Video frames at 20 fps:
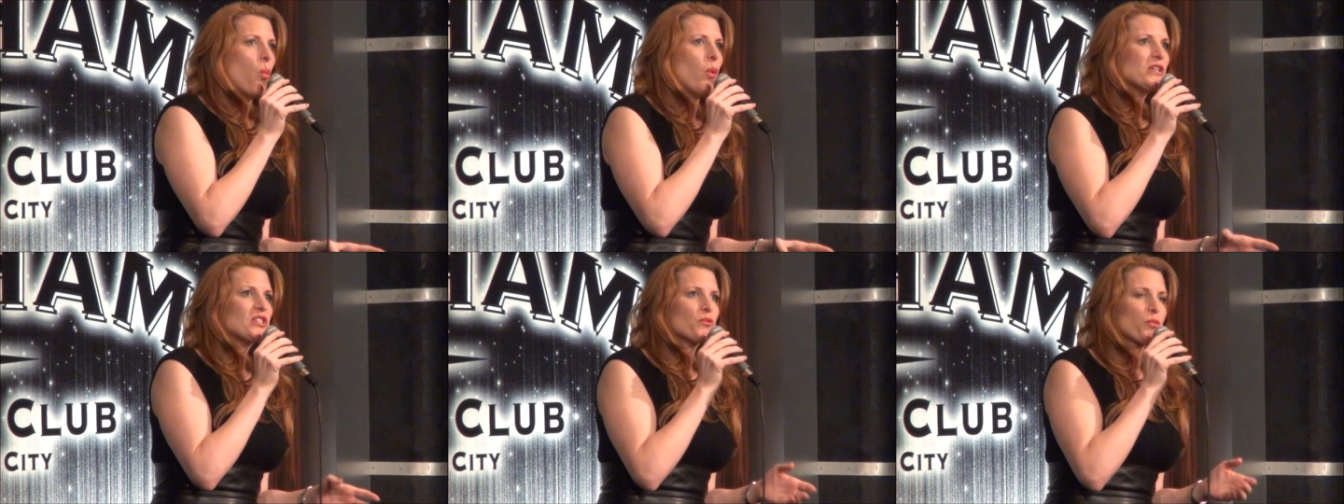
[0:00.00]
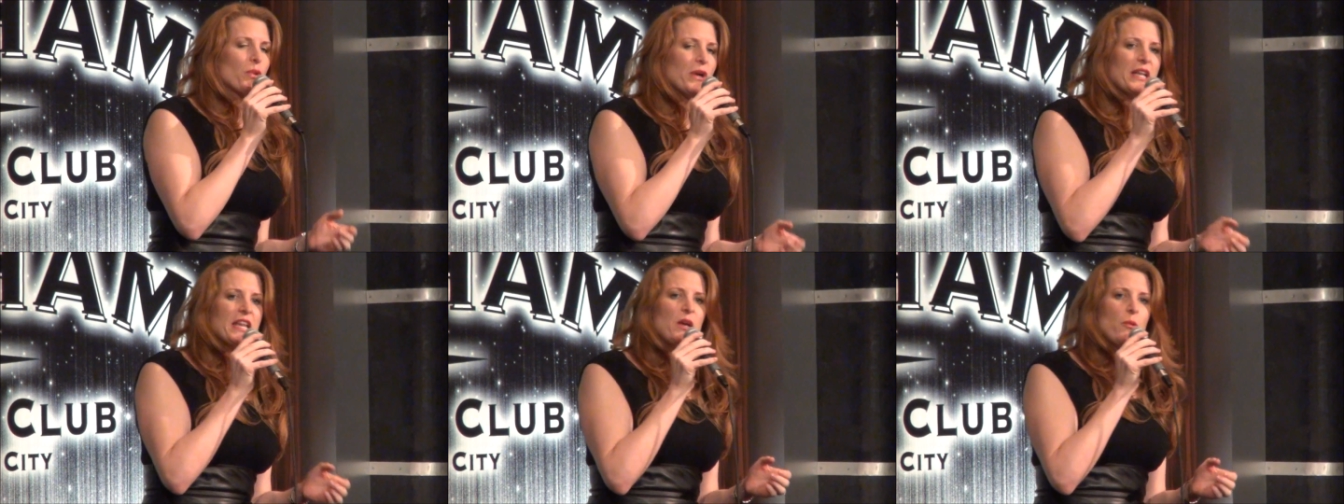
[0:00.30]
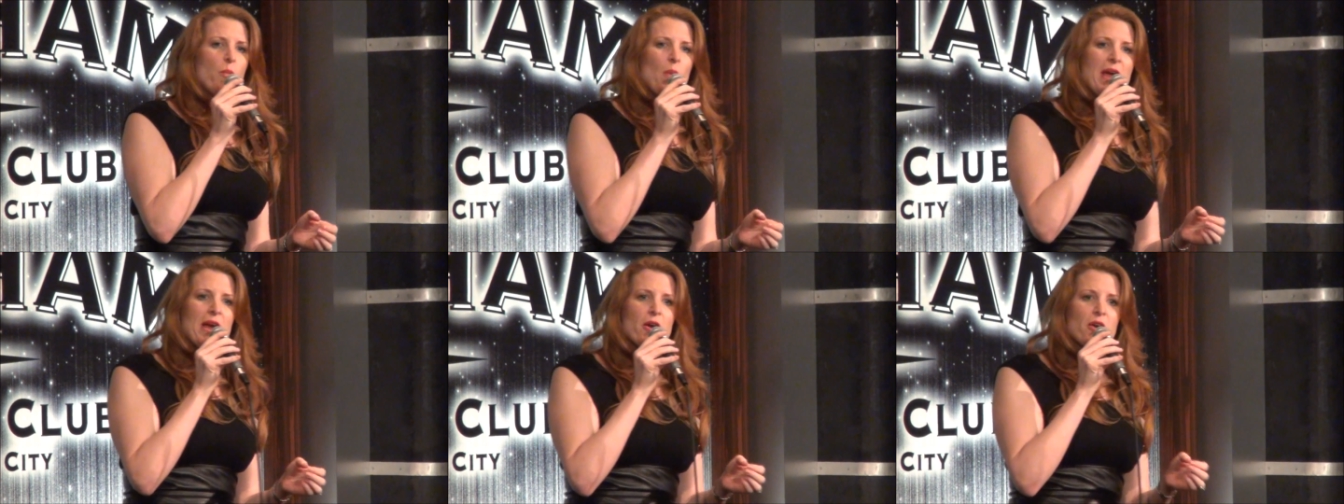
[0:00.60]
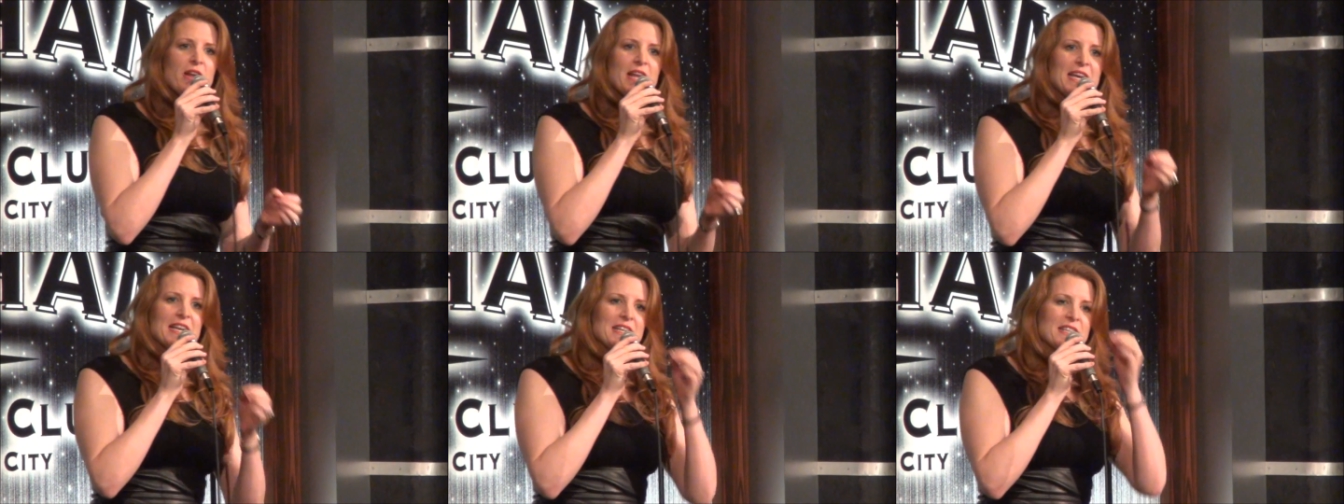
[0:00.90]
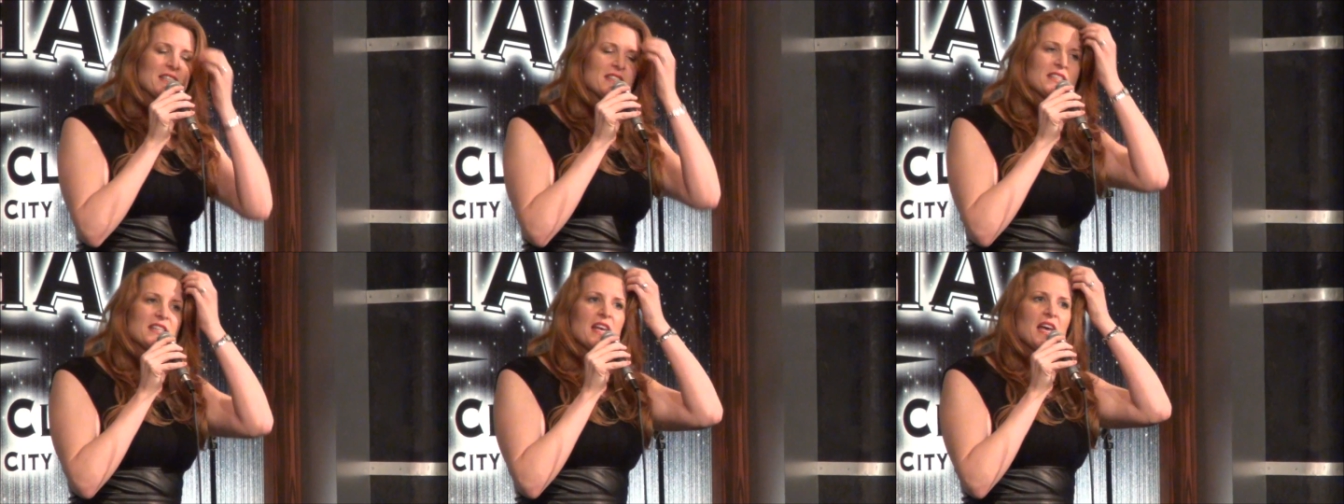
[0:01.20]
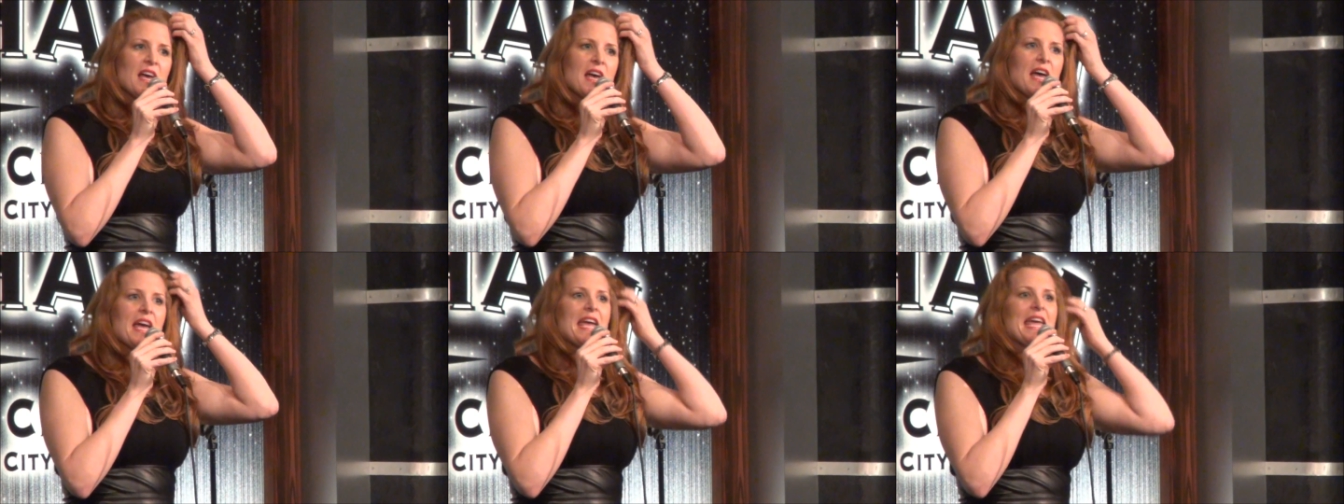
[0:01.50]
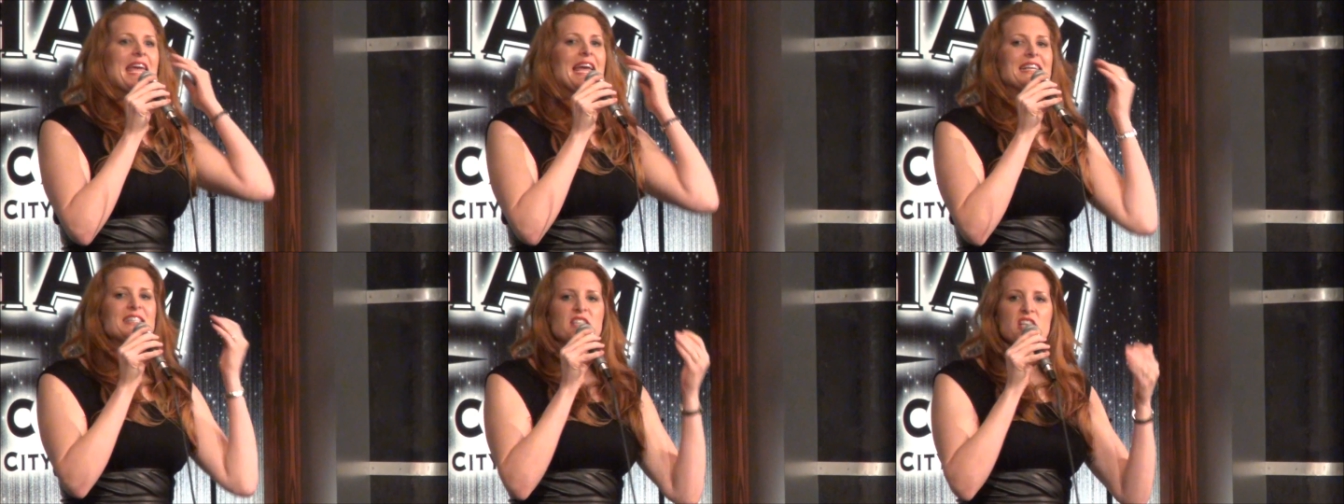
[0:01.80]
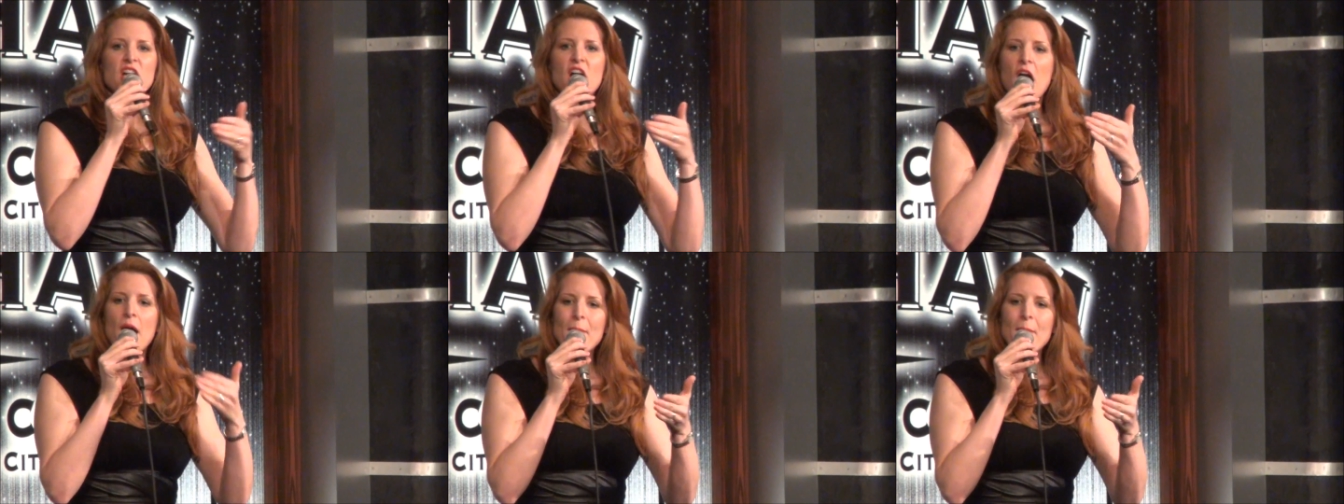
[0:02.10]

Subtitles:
what's really weird is he has to